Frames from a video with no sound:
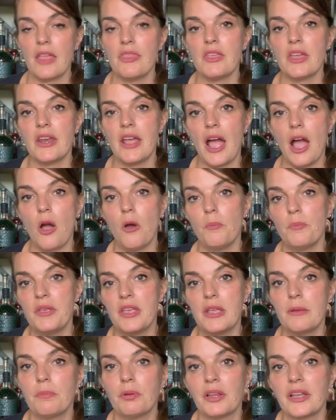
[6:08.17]
and then how
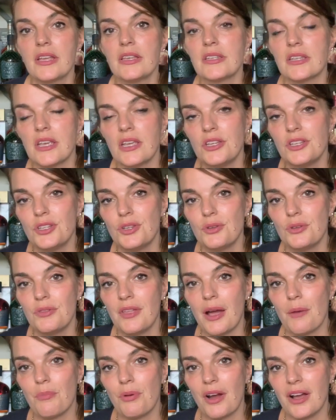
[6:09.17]
peat plays into
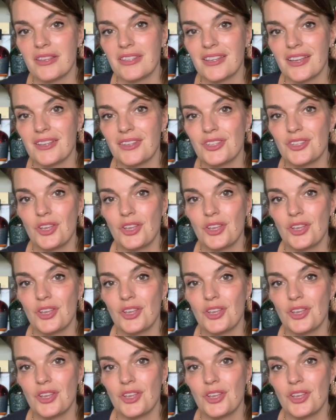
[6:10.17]
that process.